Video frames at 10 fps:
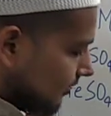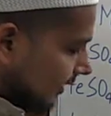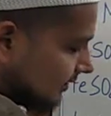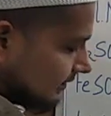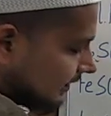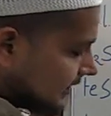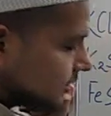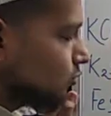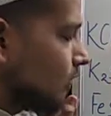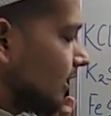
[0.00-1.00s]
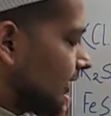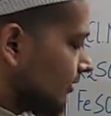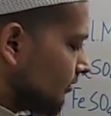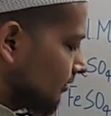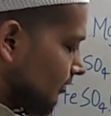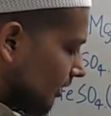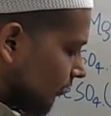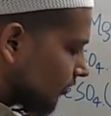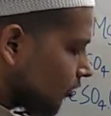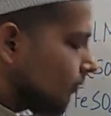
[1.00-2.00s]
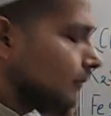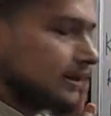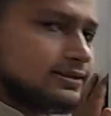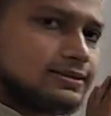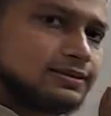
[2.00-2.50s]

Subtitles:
and these two are our complex.